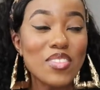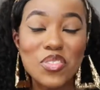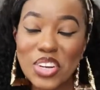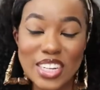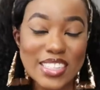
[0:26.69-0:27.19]
have a
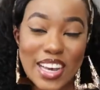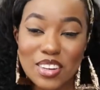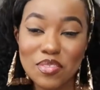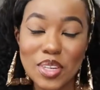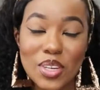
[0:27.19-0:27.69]
very
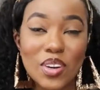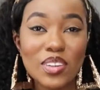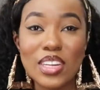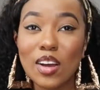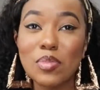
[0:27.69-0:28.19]
exciting
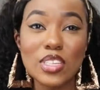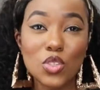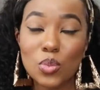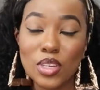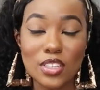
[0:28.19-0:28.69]
video that I've been
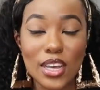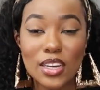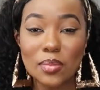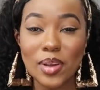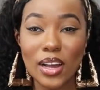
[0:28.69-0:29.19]
super
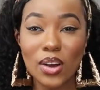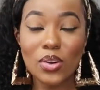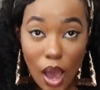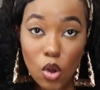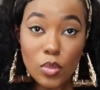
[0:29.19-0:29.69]
excited
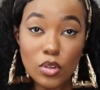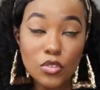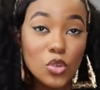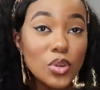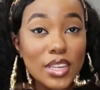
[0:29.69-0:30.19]
about. I will be
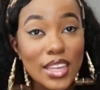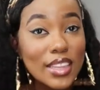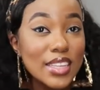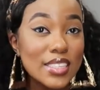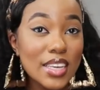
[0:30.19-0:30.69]

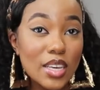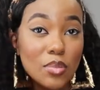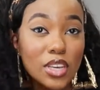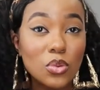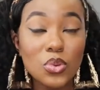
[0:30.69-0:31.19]
reviewing this
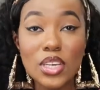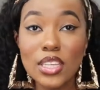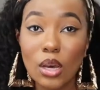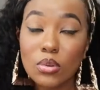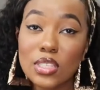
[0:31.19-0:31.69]
headband
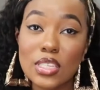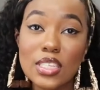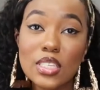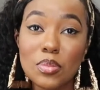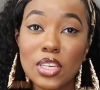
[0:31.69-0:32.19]
wig that was
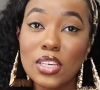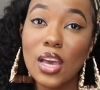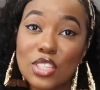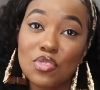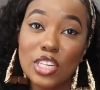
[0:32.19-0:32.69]
sent to me.
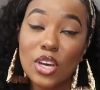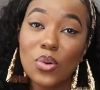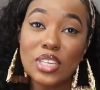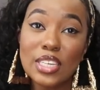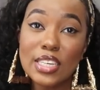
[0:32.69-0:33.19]
This
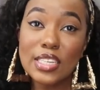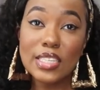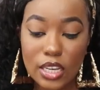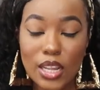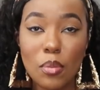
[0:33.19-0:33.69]
video is
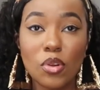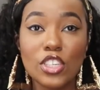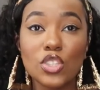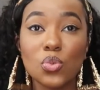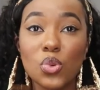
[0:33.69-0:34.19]
in
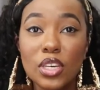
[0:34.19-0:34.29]
collaboration